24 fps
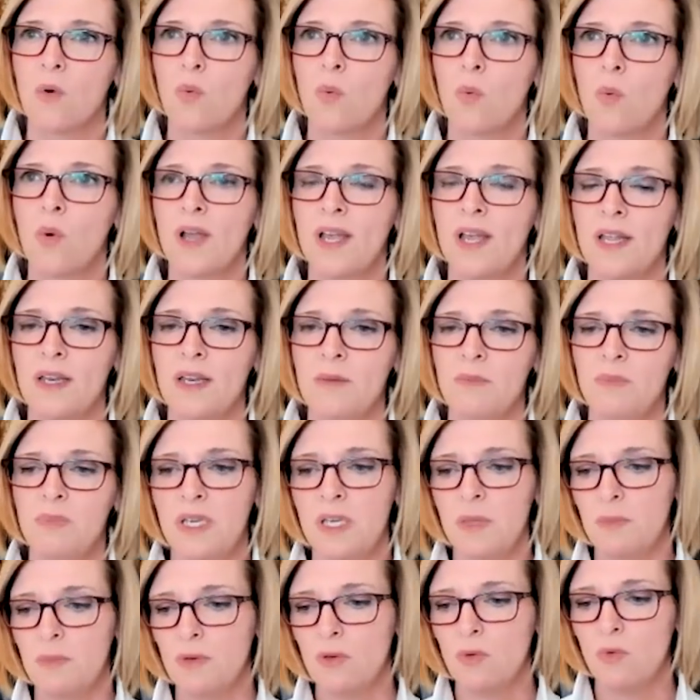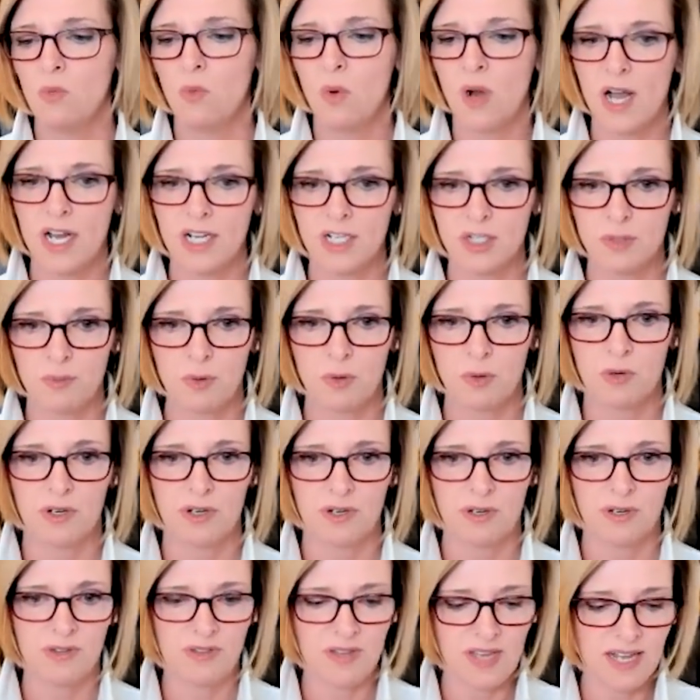when people watch
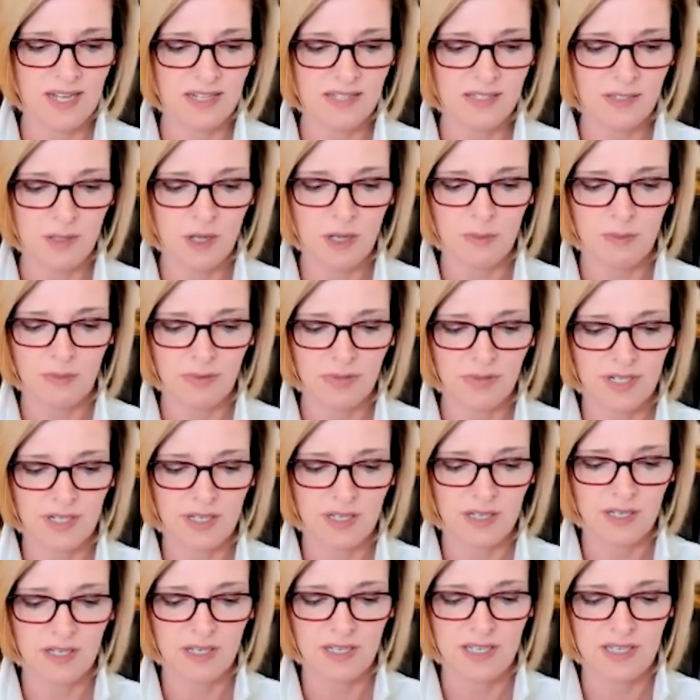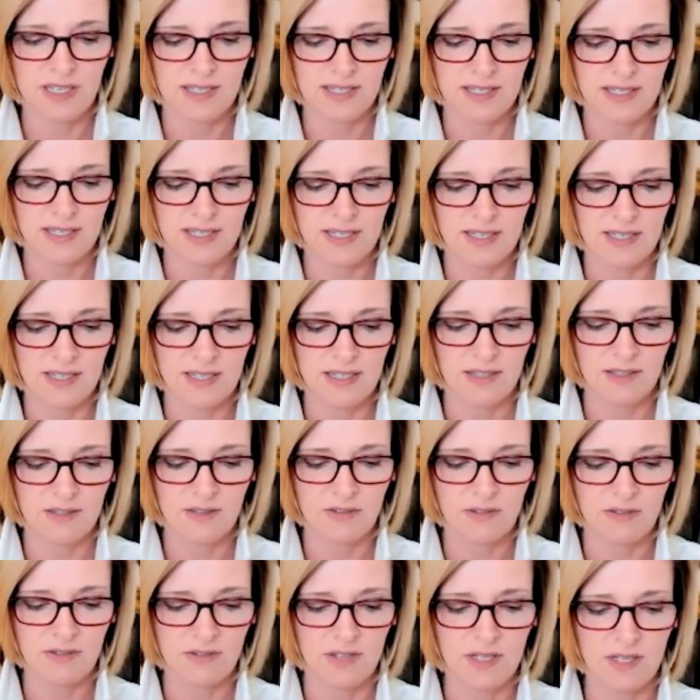porn, that's a pretty easy
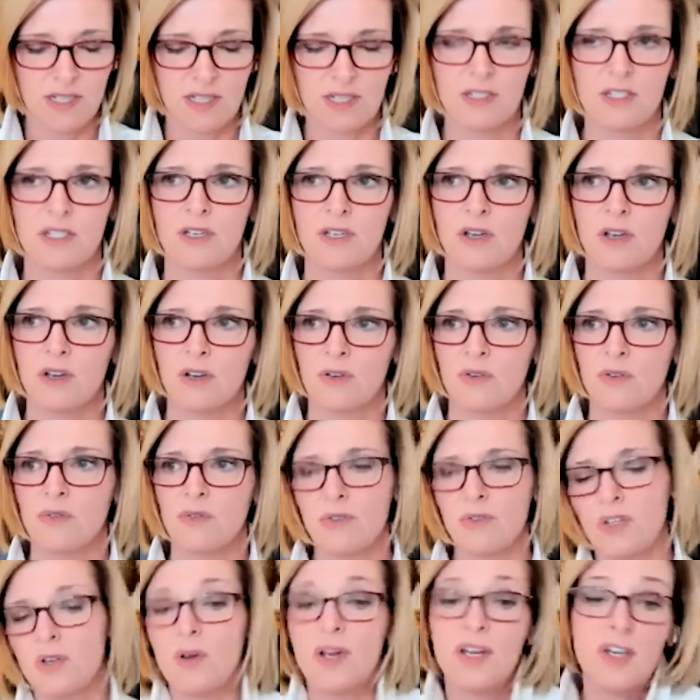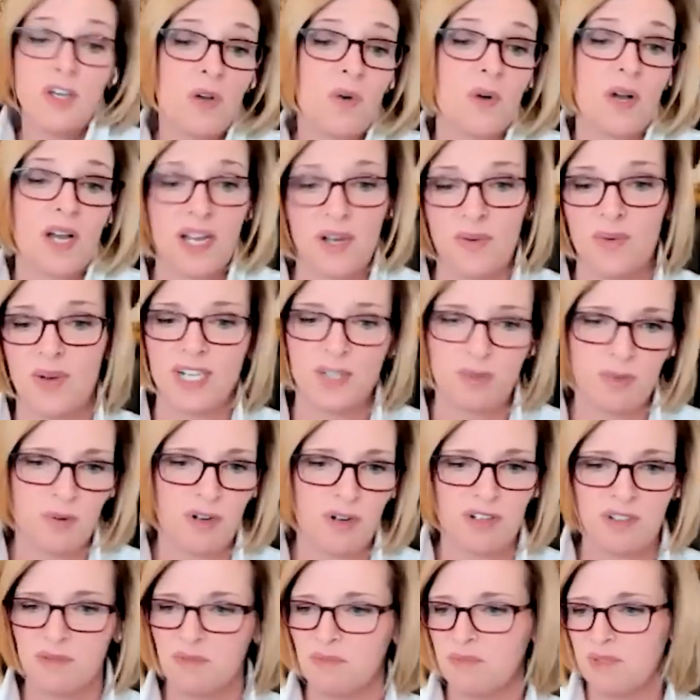thing to go, you know I
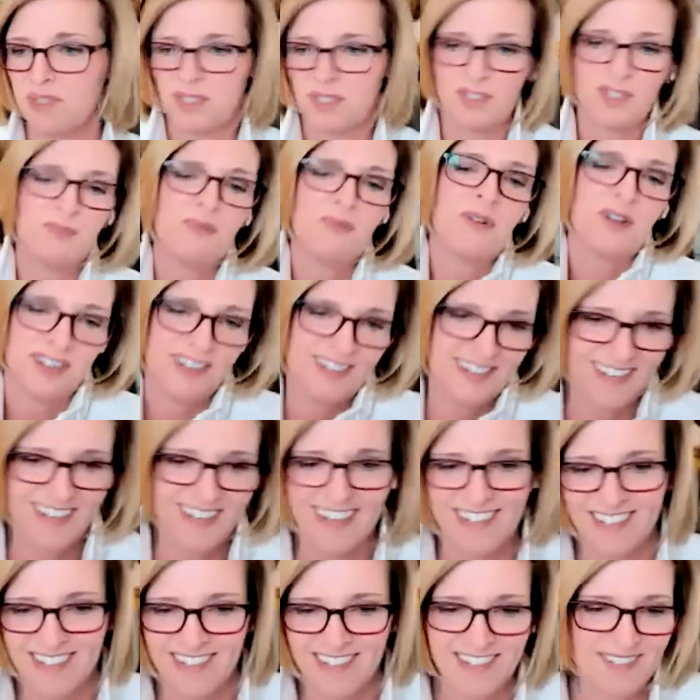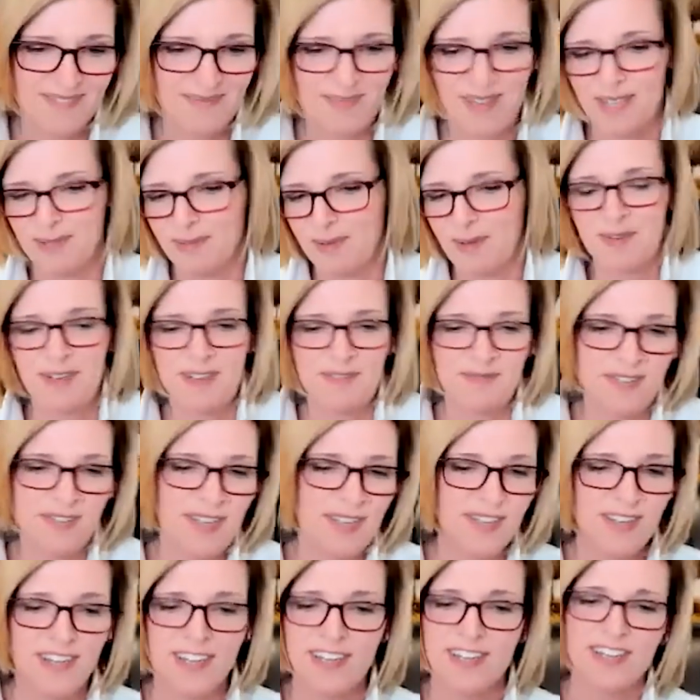watch porn because it's porn and it makes my
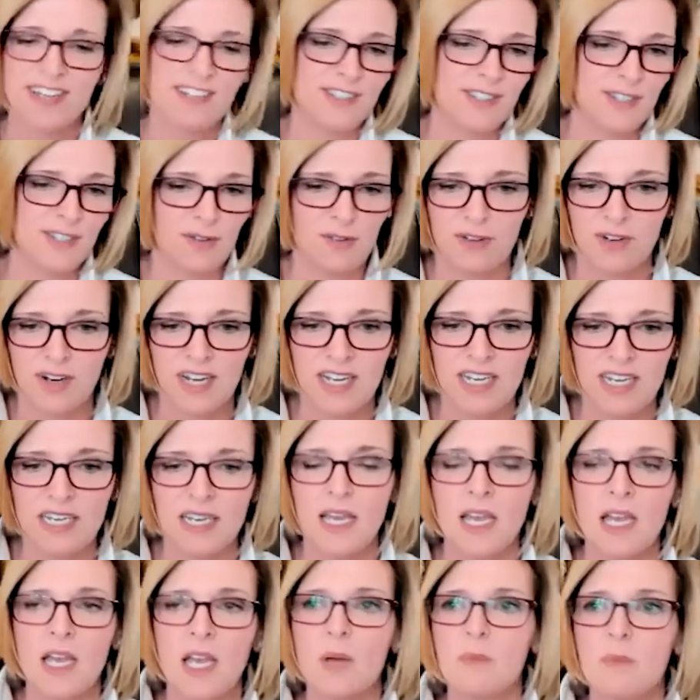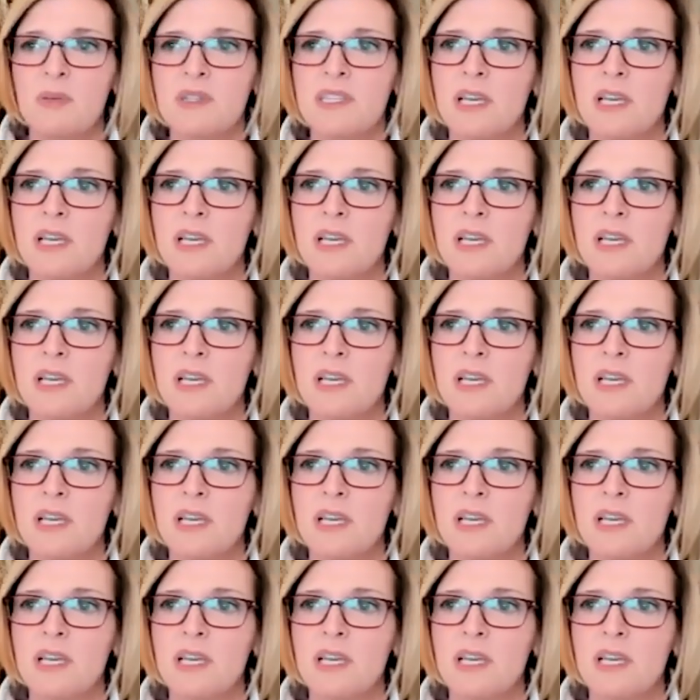brain feel good and it's so great.